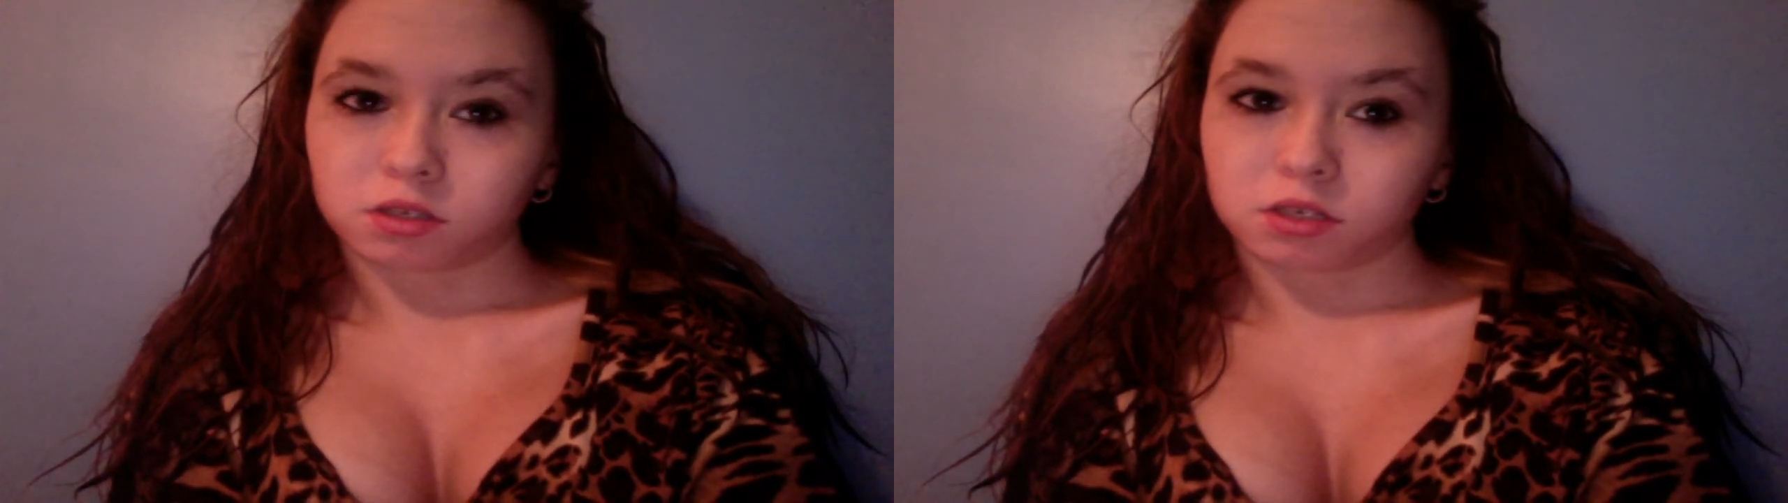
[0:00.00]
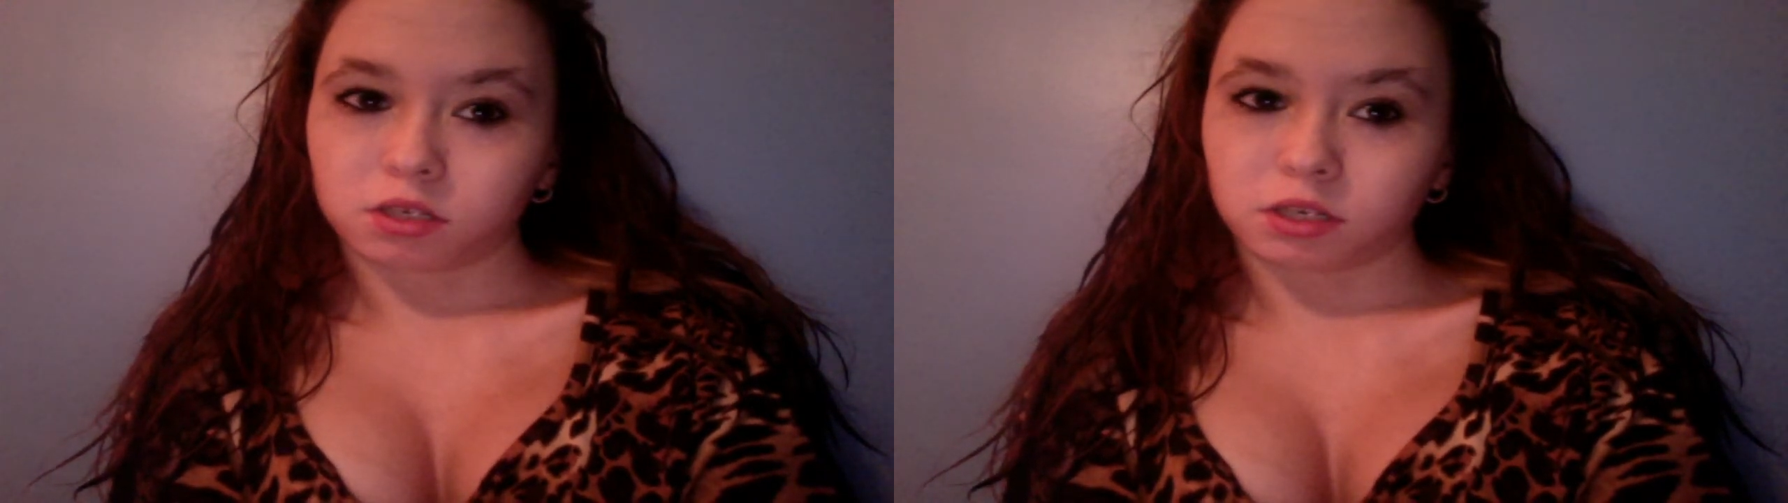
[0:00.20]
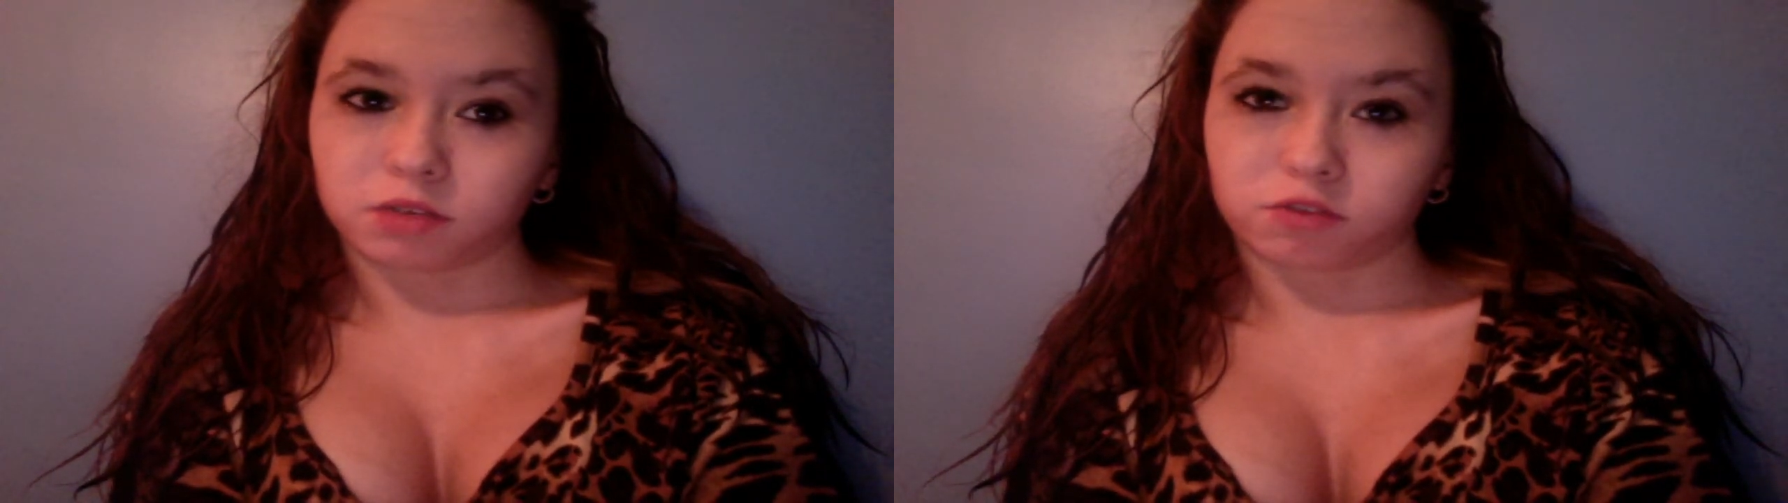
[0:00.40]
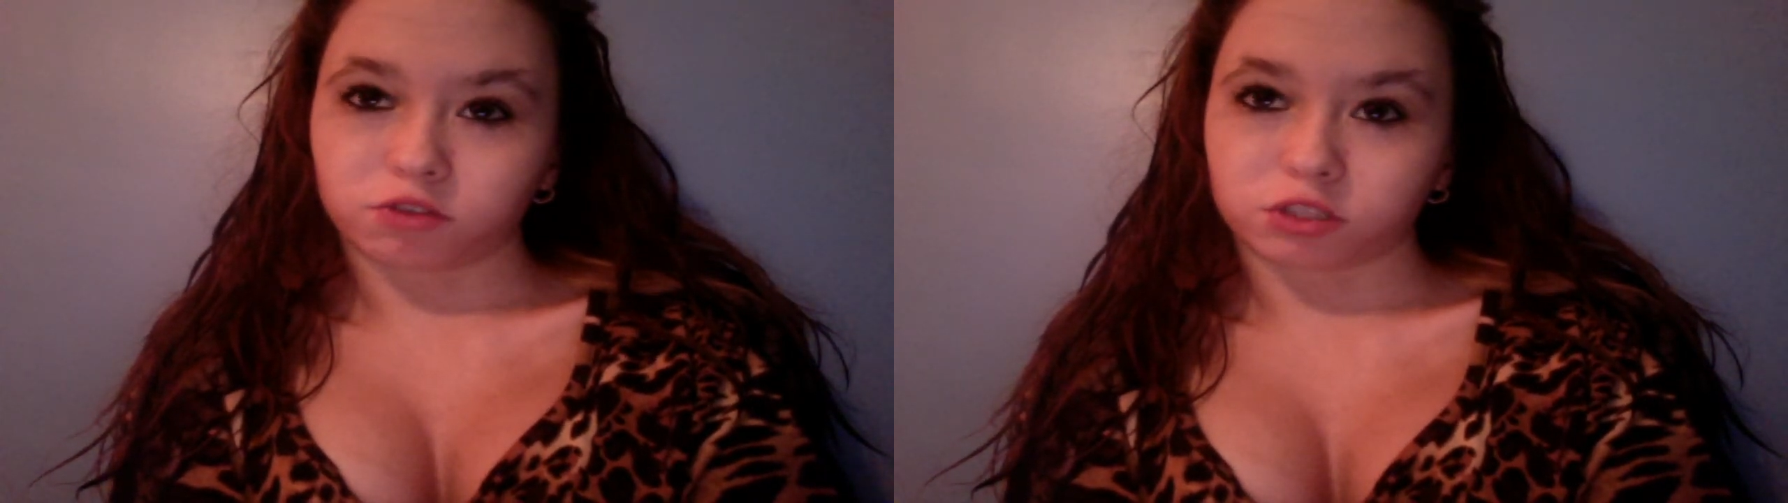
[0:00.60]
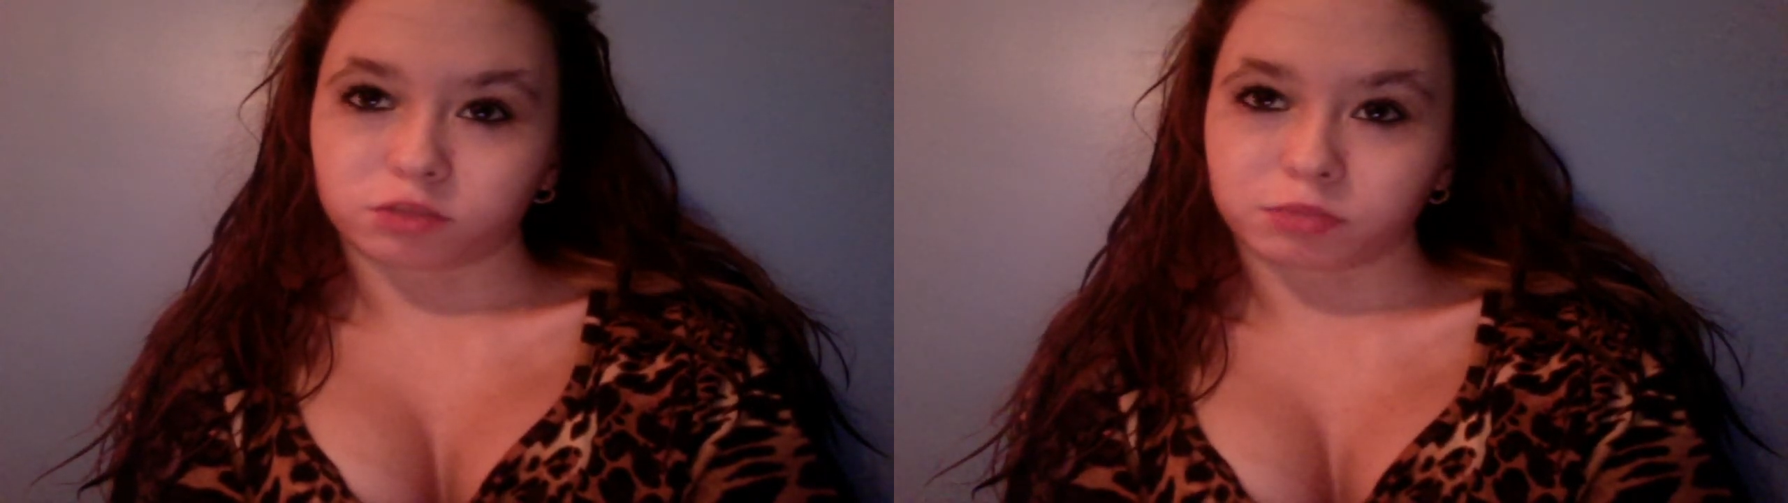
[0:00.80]
Need for
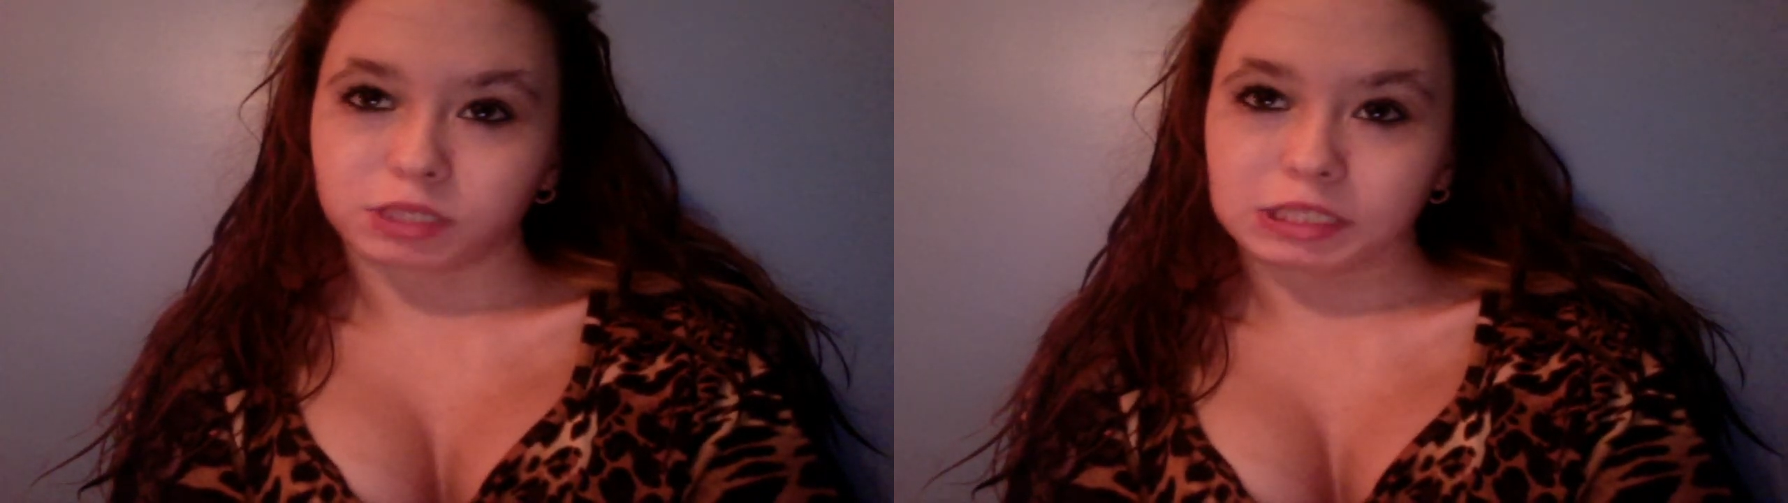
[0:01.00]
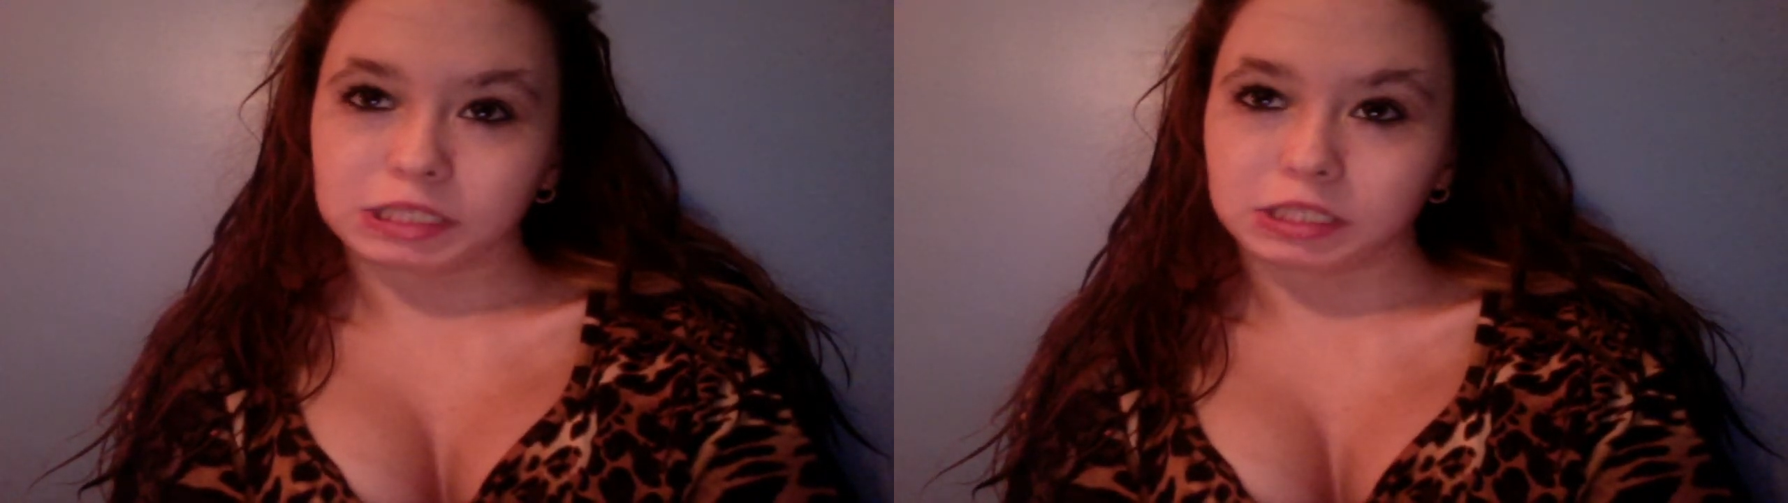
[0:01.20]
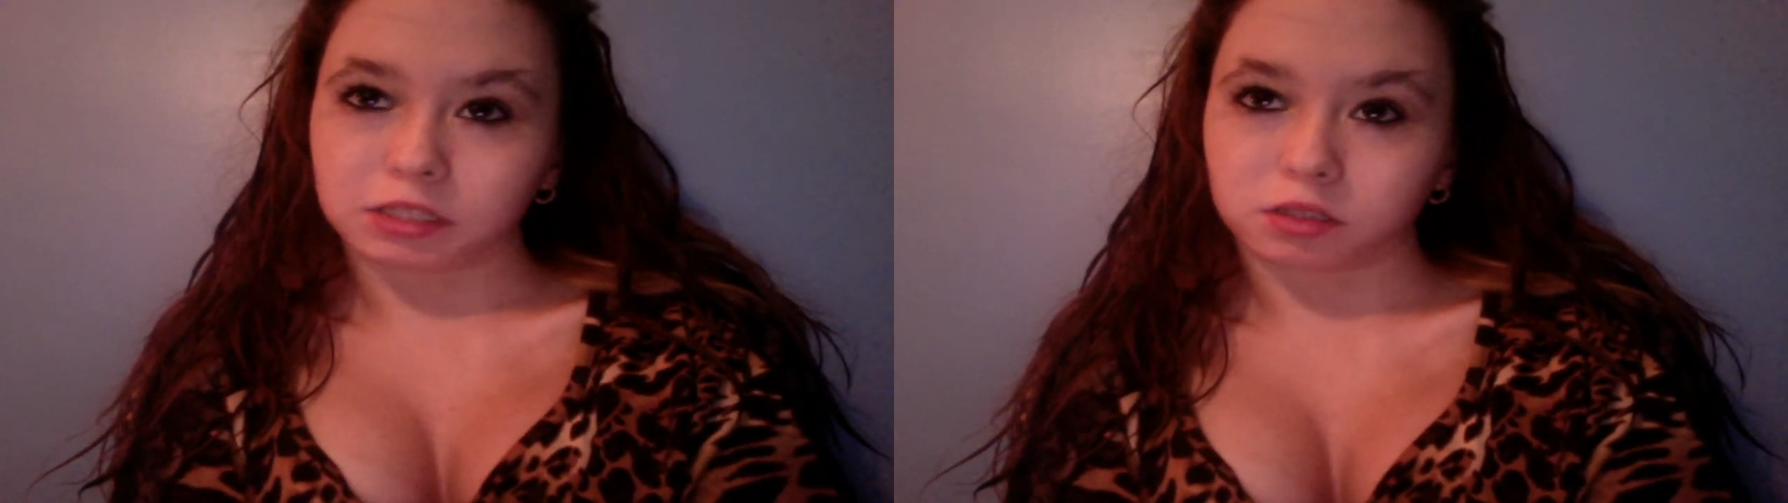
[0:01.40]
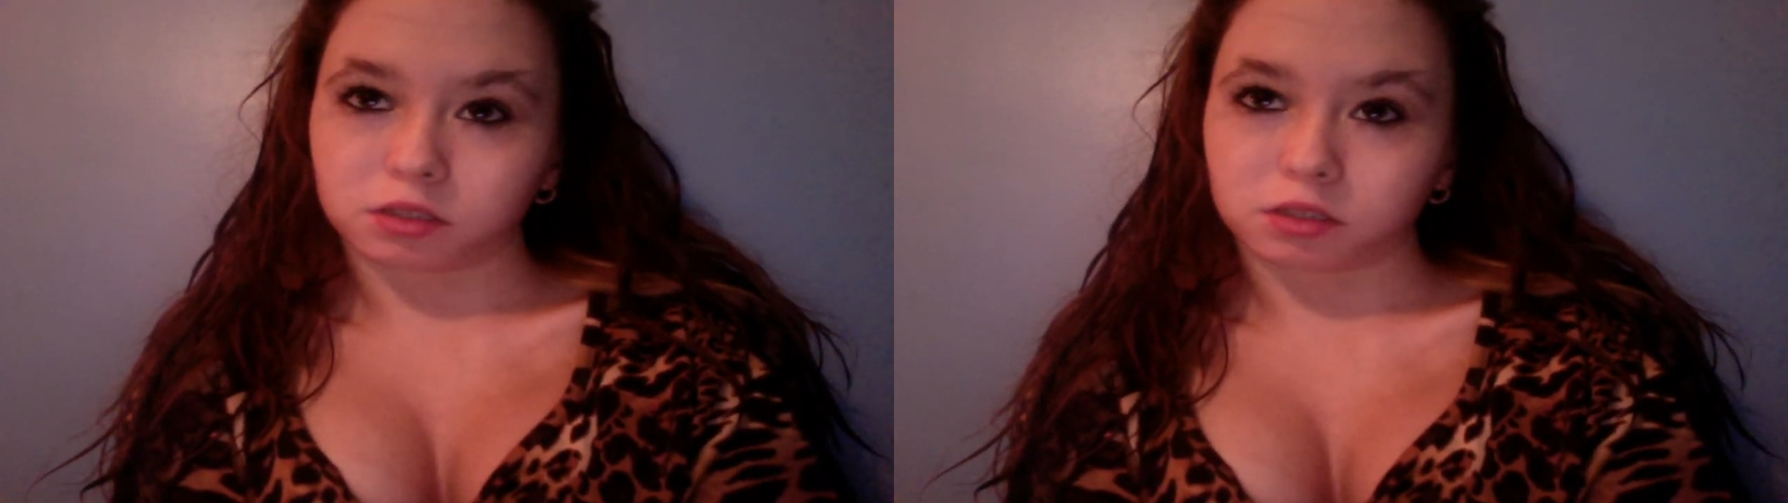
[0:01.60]
Speed